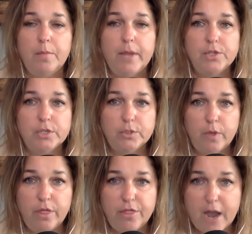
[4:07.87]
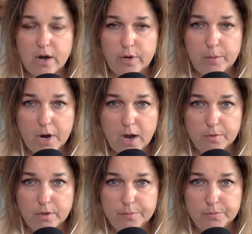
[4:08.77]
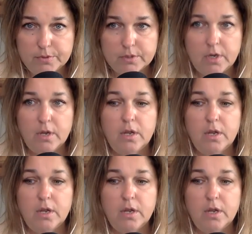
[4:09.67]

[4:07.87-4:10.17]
Patients with thyroid problems